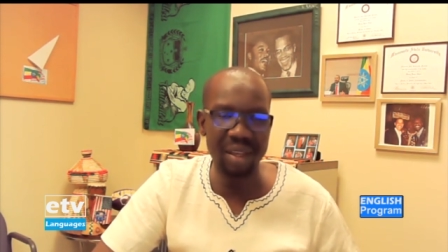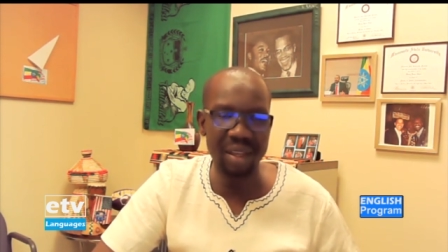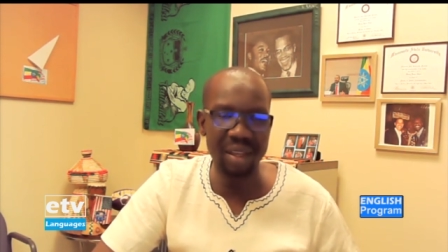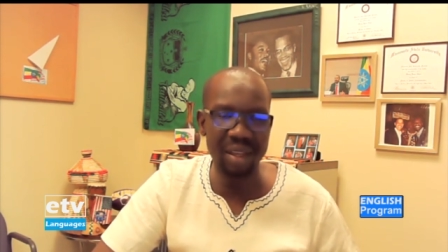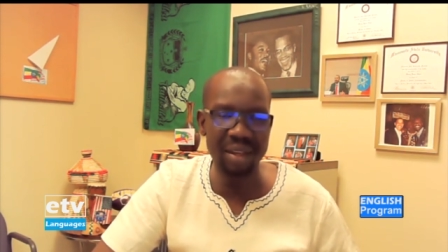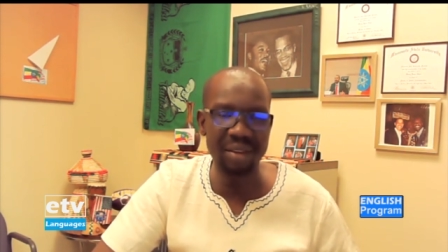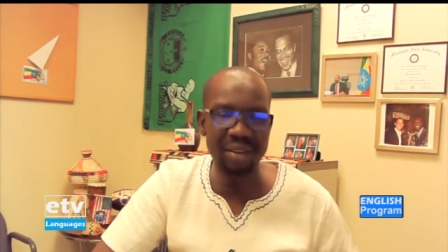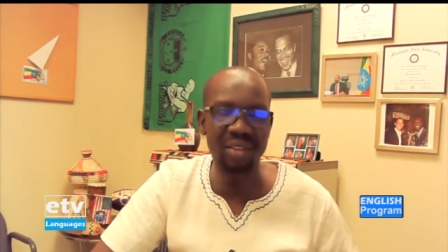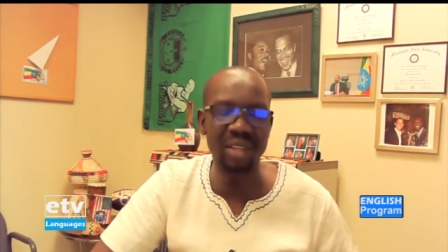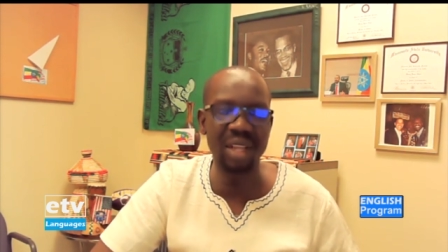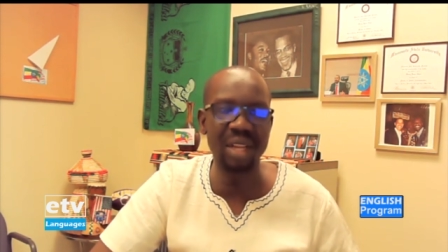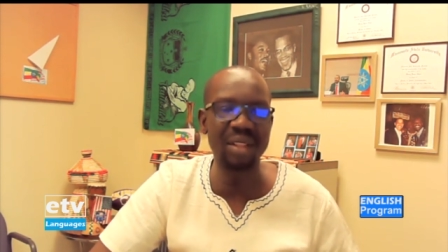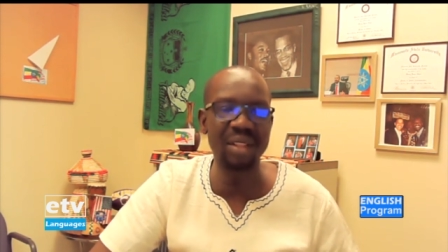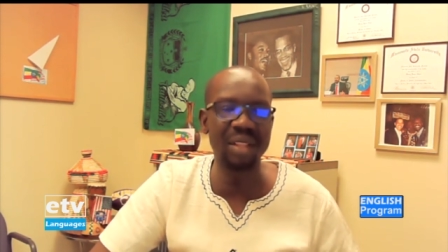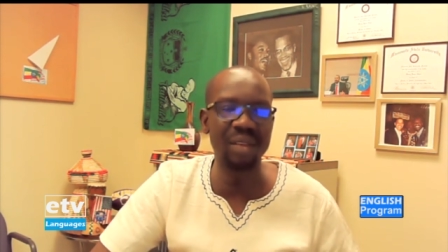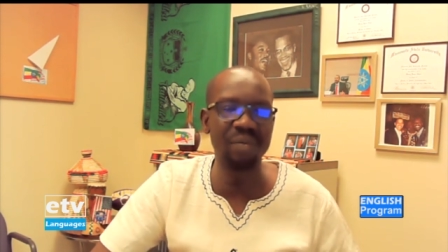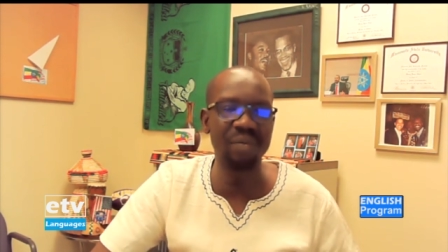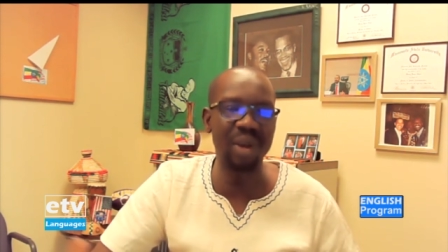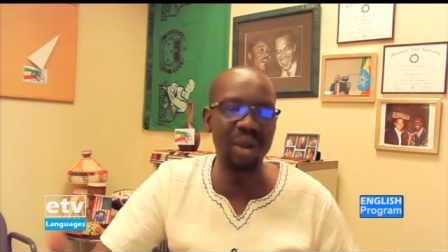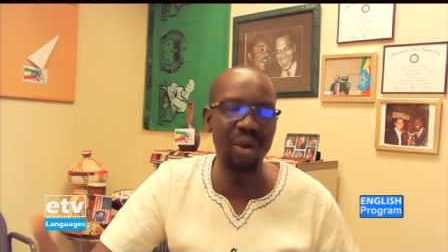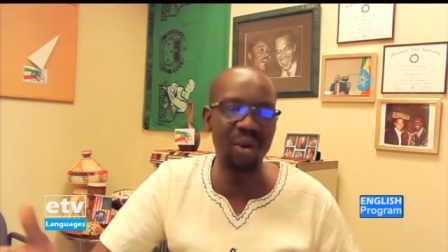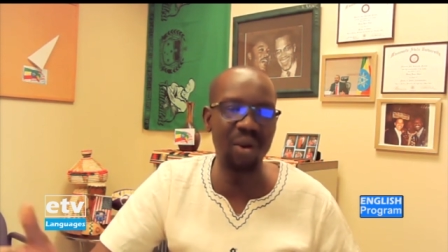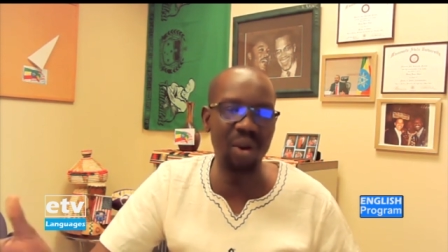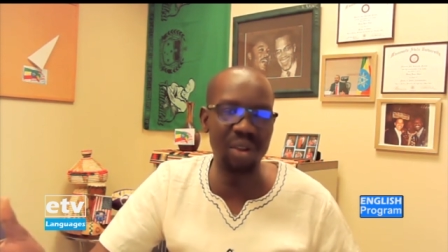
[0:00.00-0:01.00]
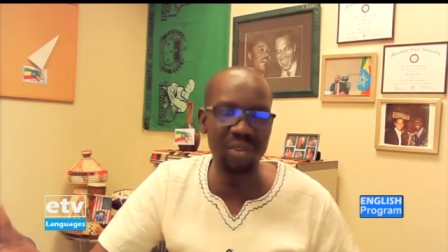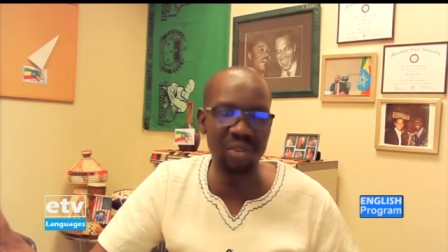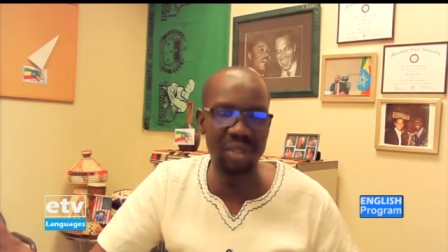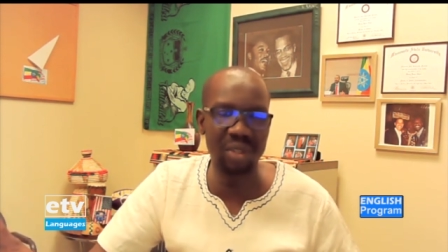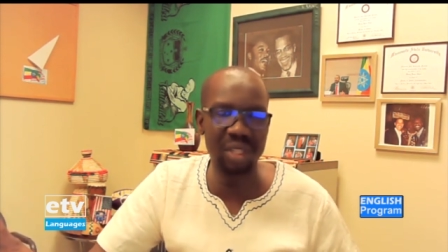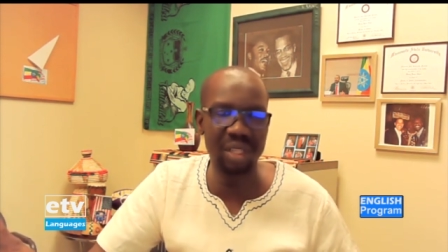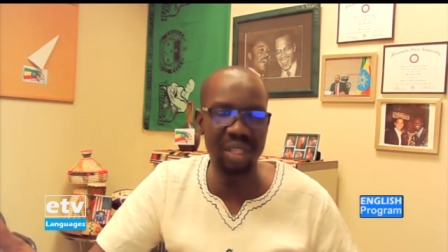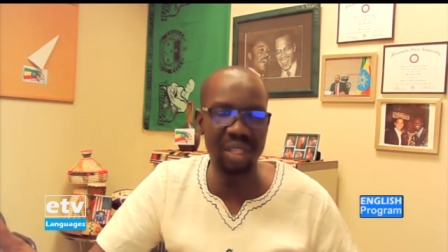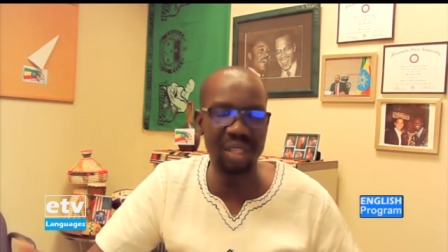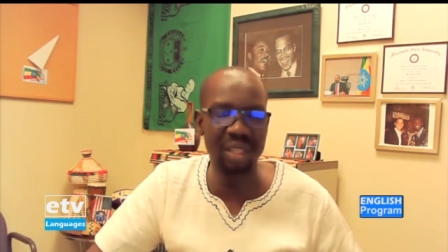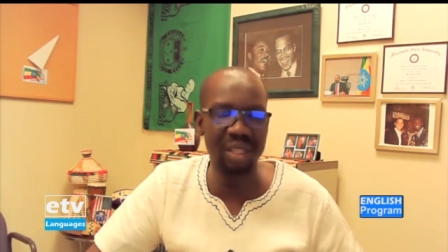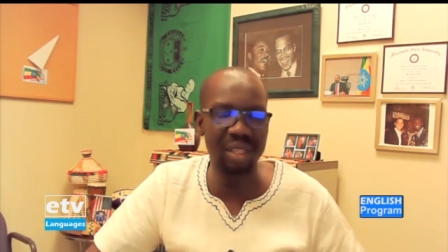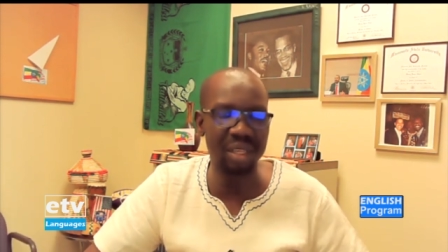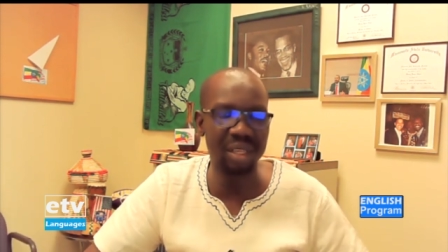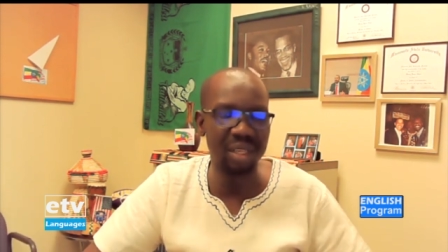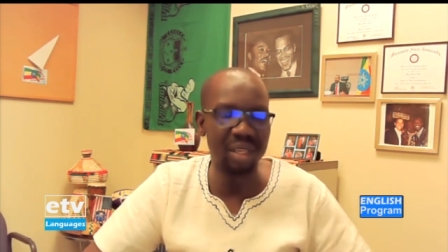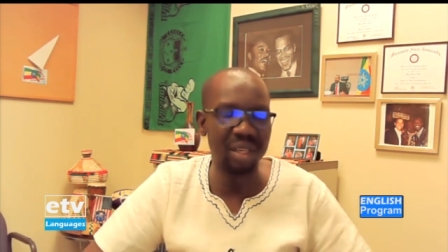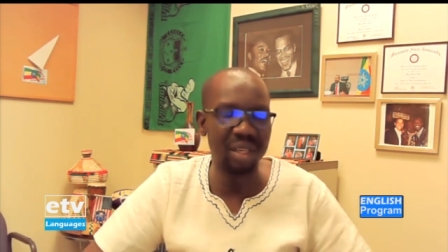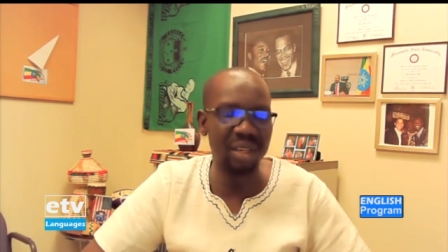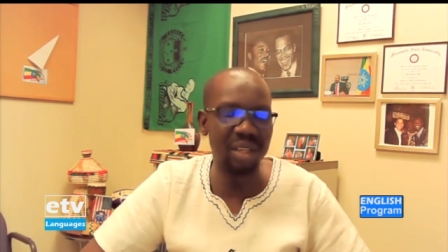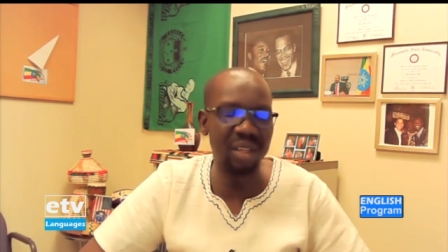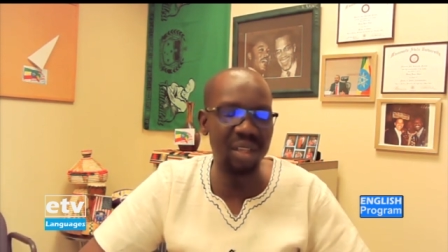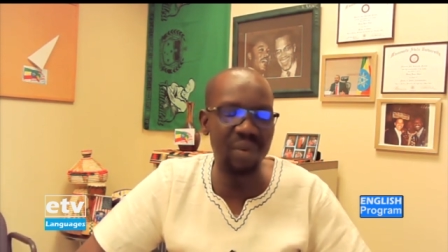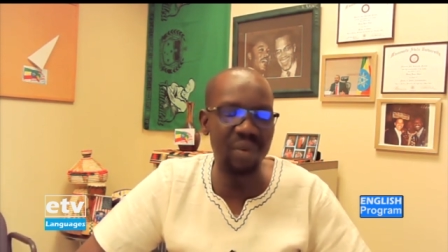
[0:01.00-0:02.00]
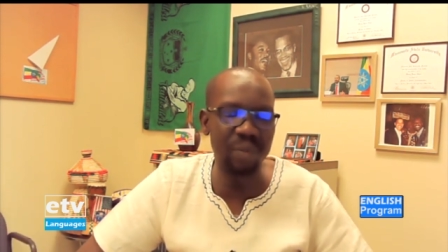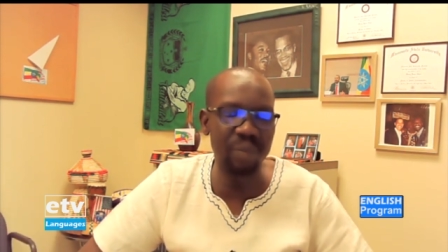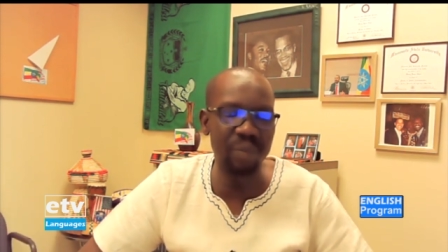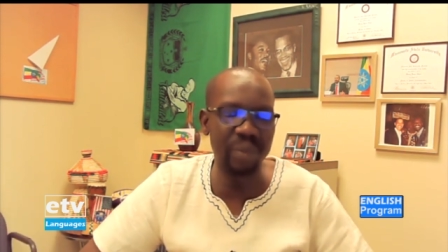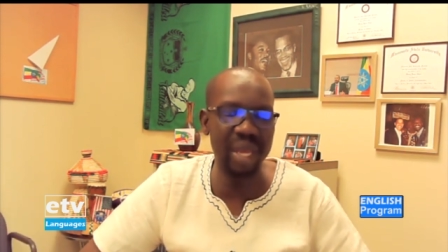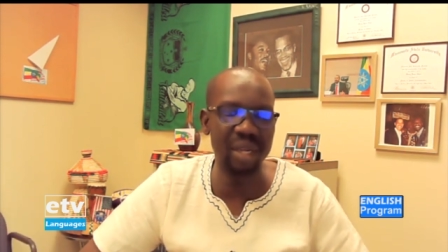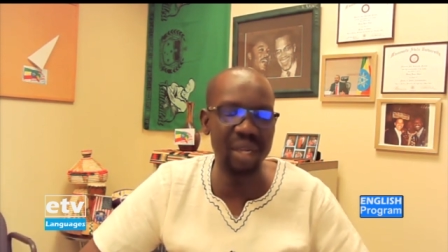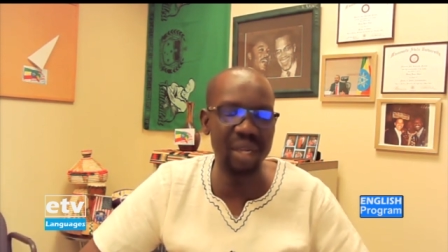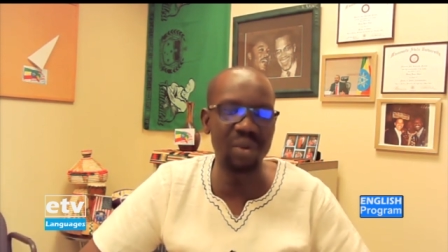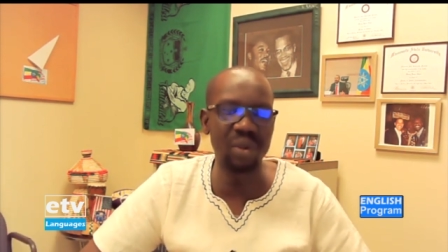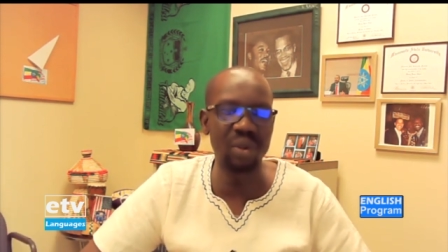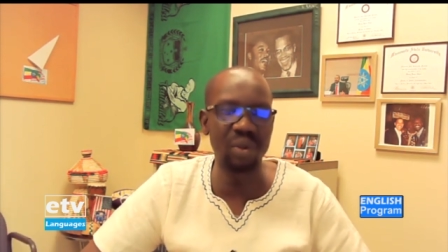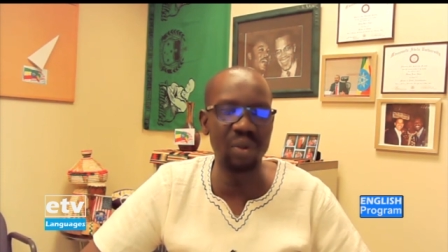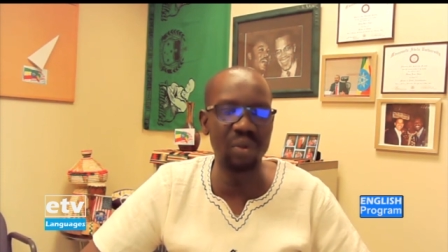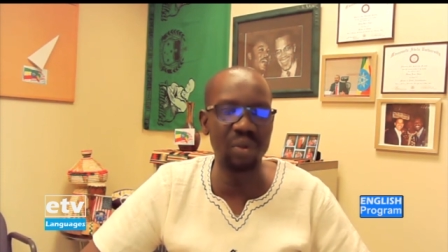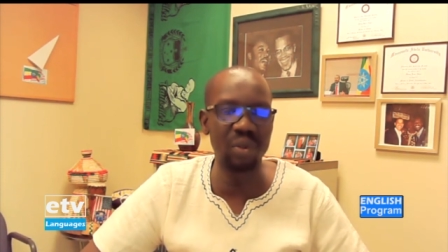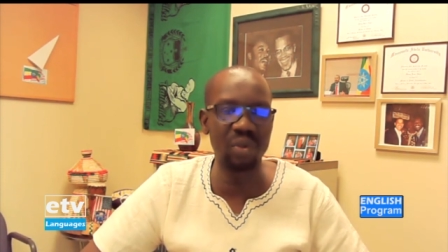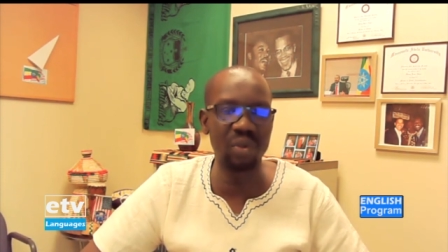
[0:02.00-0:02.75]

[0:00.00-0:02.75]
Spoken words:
and sent them across even back to